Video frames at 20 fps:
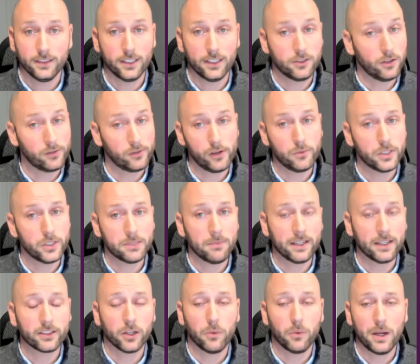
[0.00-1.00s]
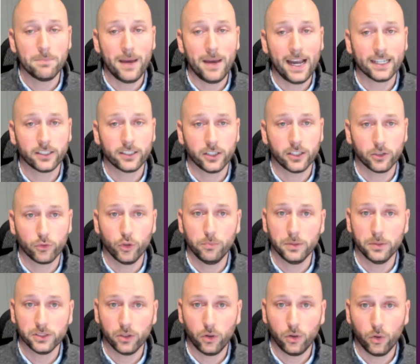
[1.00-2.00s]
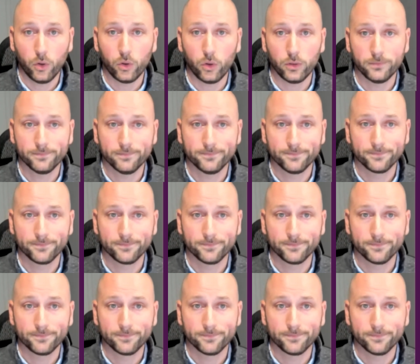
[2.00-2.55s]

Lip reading: that don't always make their way back to the group as a whole.